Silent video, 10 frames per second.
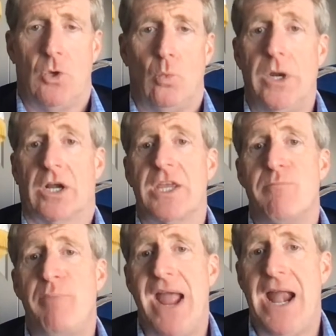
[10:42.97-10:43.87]
we're
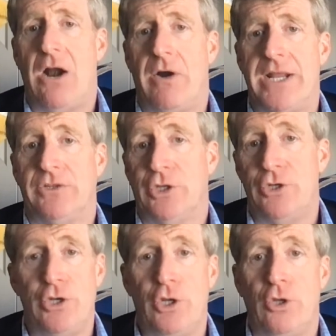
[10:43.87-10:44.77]
comparing the
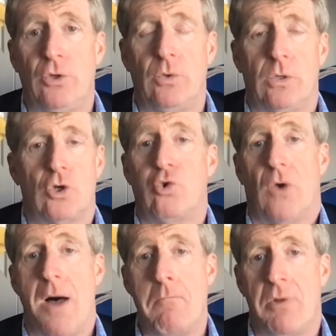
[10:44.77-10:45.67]
new
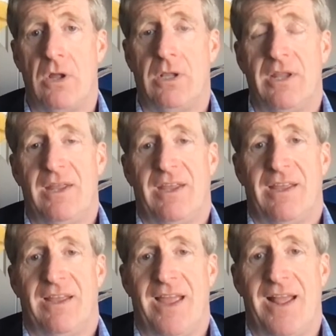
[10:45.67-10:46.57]
crumble,
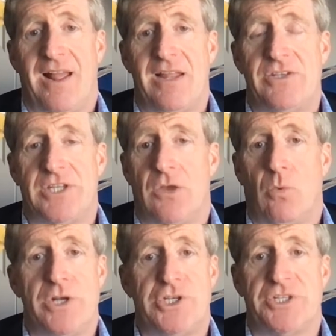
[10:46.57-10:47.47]
and
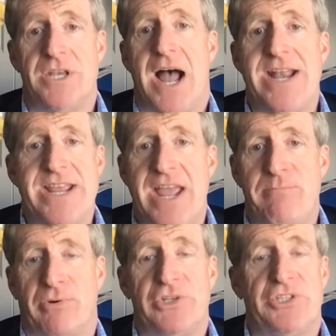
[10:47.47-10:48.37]
which is
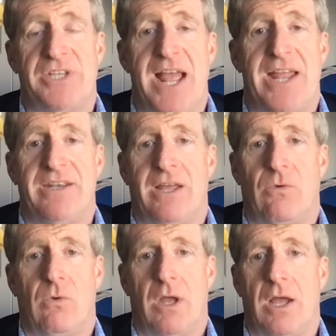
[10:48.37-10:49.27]
98%
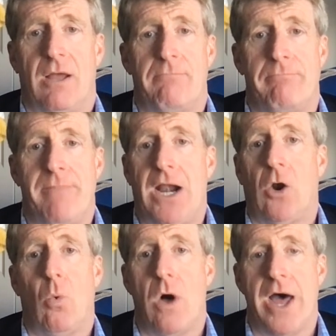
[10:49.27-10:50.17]

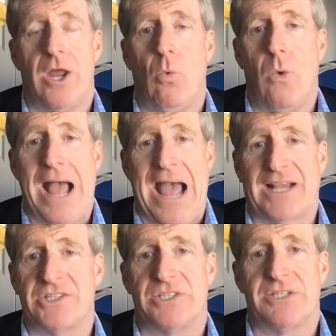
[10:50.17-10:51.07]
marijuana
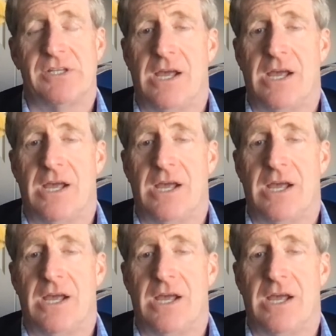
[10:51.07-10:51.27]
wax,